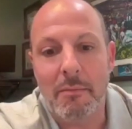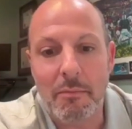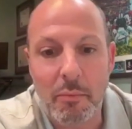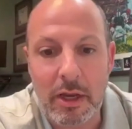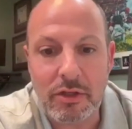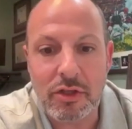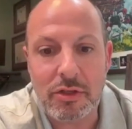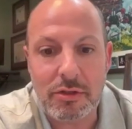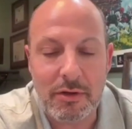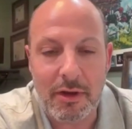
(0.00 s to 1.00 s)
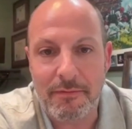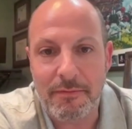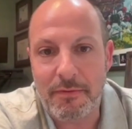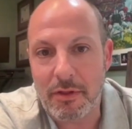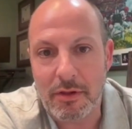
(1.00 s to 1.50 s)
which, if
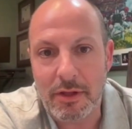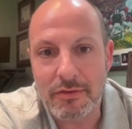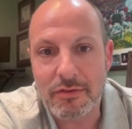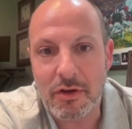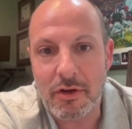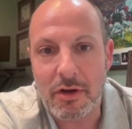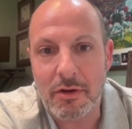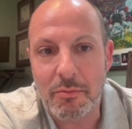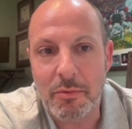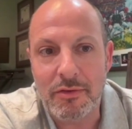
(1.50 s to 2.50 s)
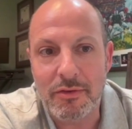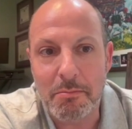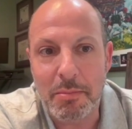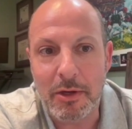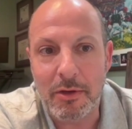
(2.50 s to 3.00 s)
for the listener, was a
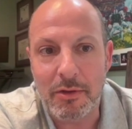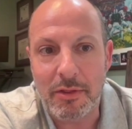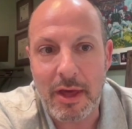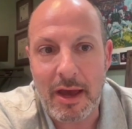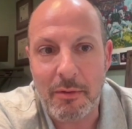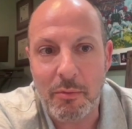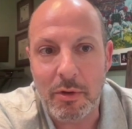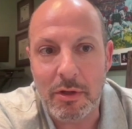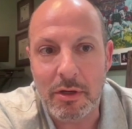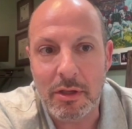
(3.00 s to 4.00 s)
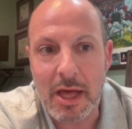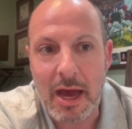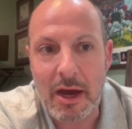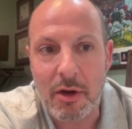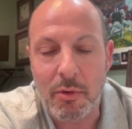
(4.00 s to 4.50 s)
bill that would
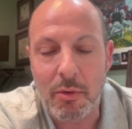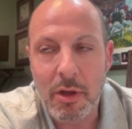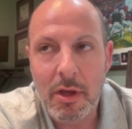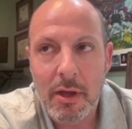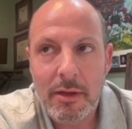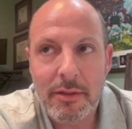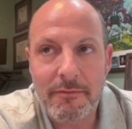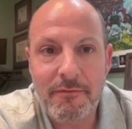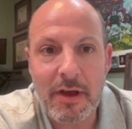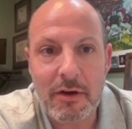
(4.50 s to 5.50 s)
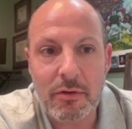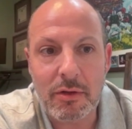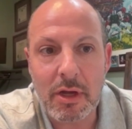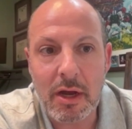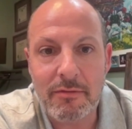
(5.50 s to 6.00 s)
allow the
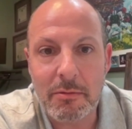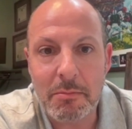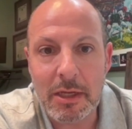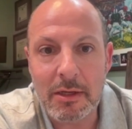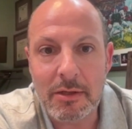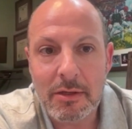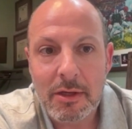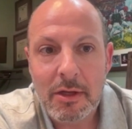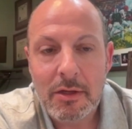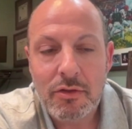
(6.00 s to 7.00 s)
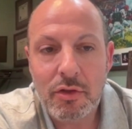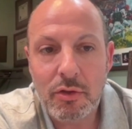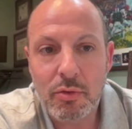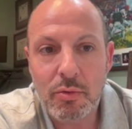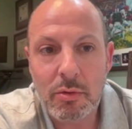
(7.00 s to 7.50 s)
federal government
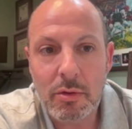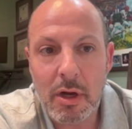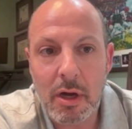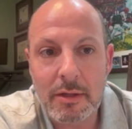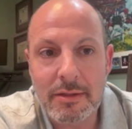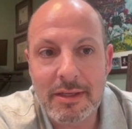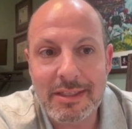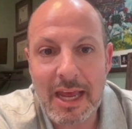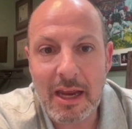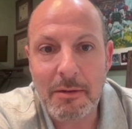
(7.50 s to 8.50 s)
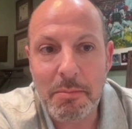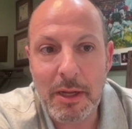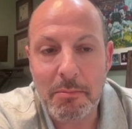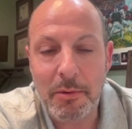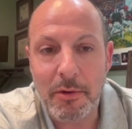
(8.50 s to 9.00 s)
to detain
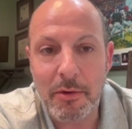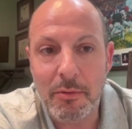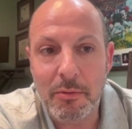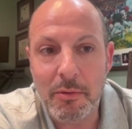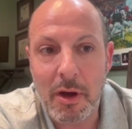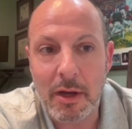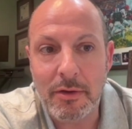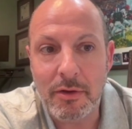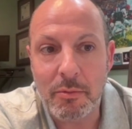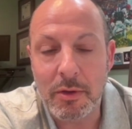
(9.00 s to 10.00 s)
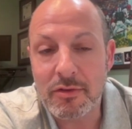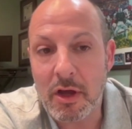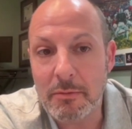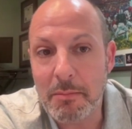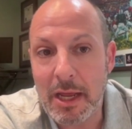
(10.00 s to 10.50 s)
people under what's
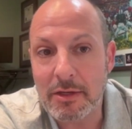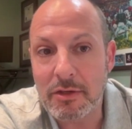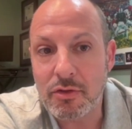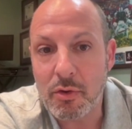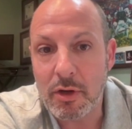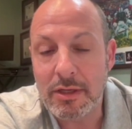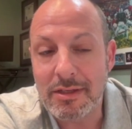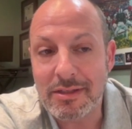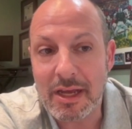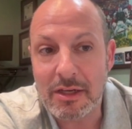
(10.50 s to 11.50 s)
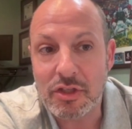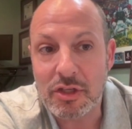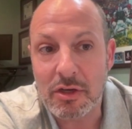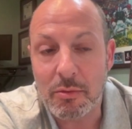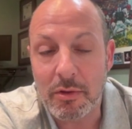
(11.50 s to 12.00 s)
called mandatory
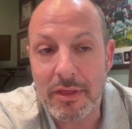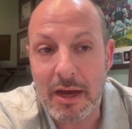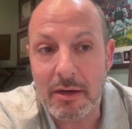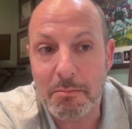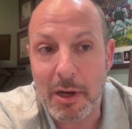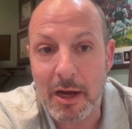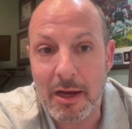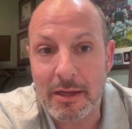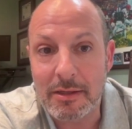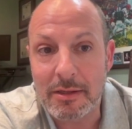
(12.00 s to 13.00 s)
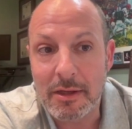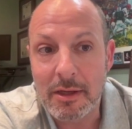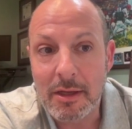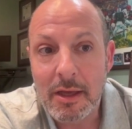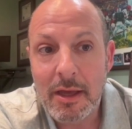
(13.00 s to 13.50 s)
detention or without a bond
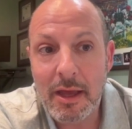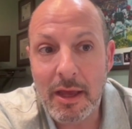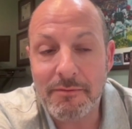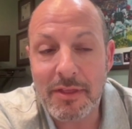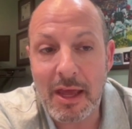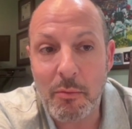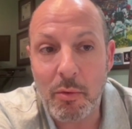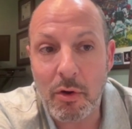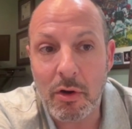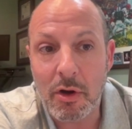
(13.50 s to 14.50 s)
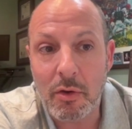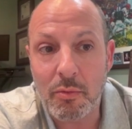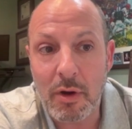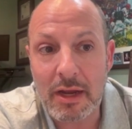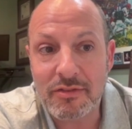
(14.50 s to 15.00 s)
if they were
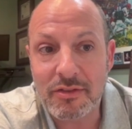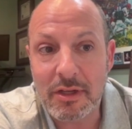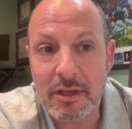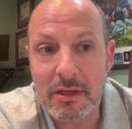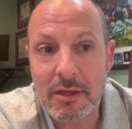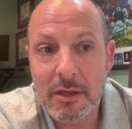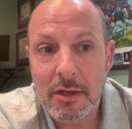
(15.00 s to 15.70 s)
arrested